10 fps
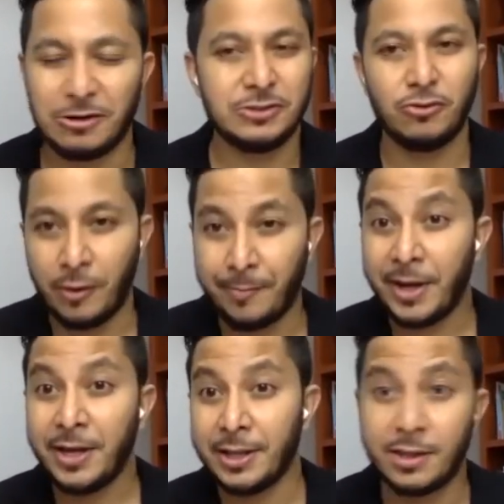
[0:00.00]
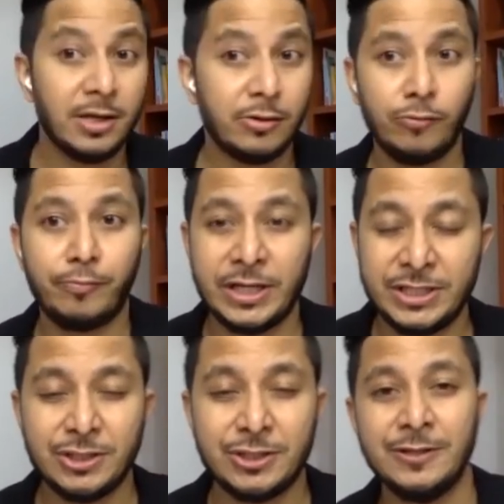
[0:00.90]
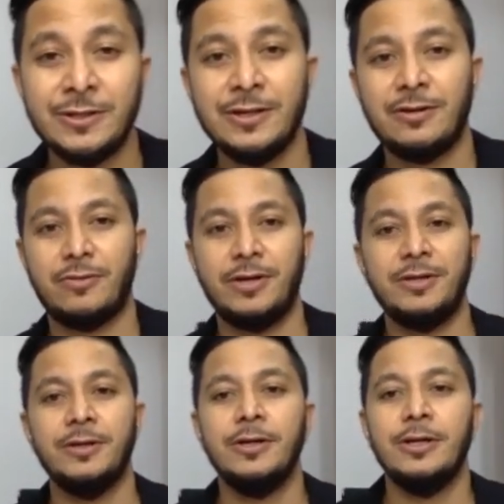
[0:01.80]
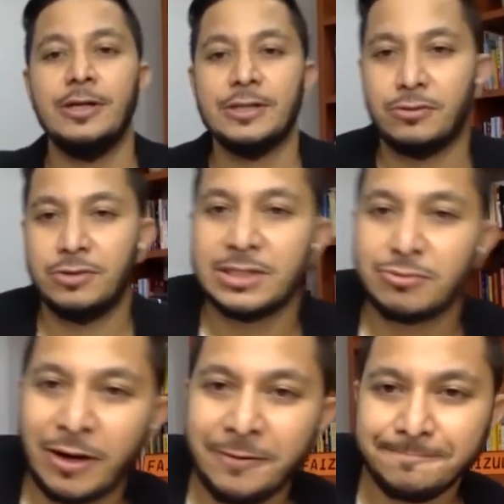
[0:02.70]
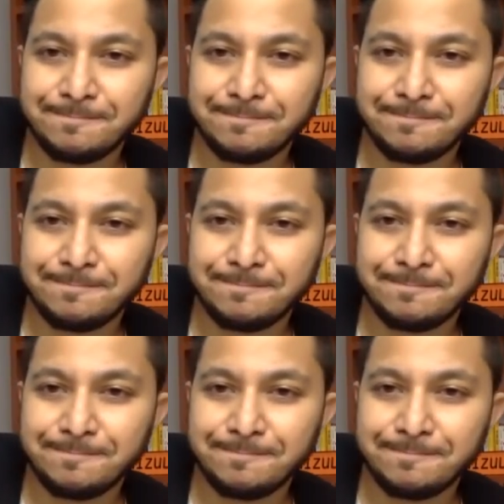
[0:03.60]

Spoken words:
So we're buying at tier 2 prices, right? So this one,